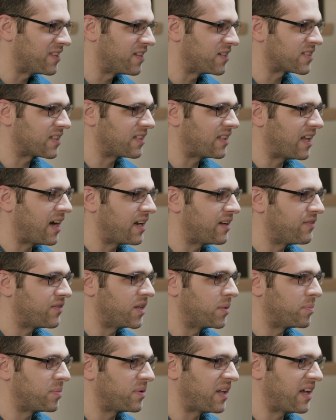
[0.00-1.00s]
There's a lot of
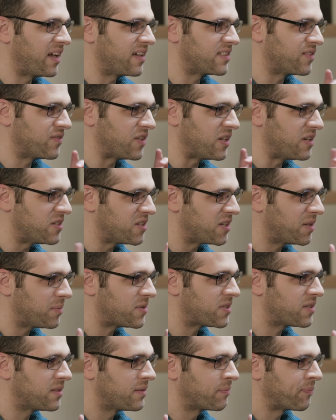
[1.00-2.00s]
the plagues of
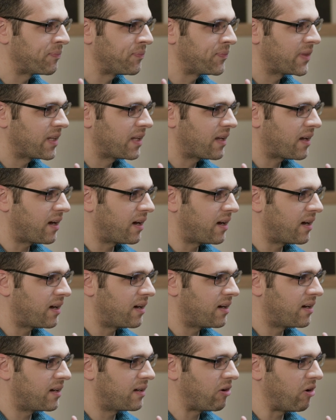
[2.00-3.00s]
Egypt.
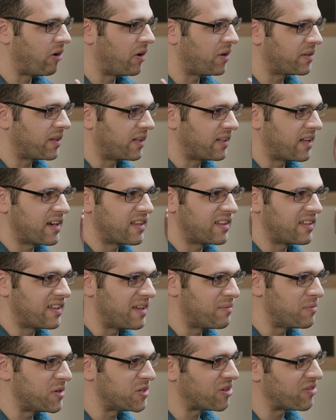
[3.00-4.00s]
A lot of the
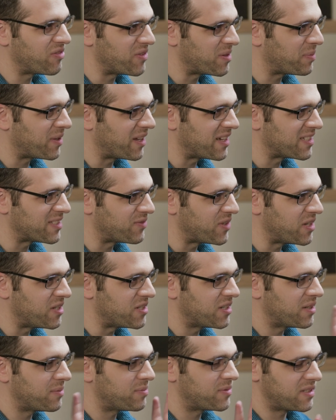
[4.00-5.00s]
imagery from the plagues of
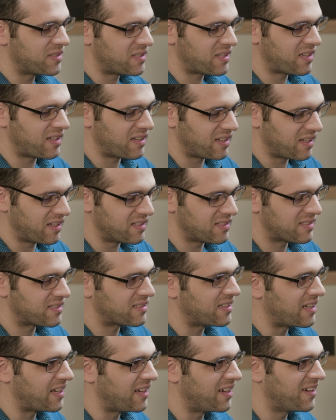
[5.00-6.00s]
Egypt is
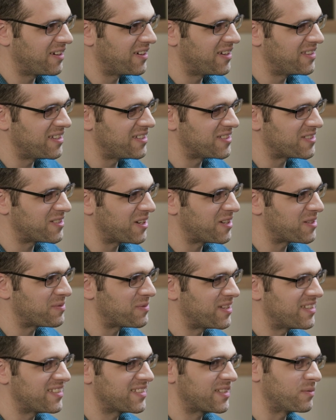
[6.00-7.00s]
here in these
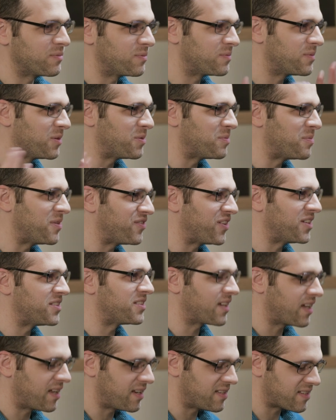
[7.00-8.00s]
judgments, and it would be fun
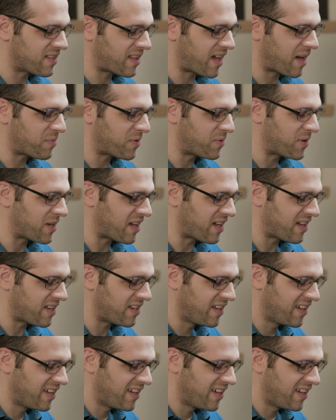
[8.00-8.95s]
to get into that, but we can't.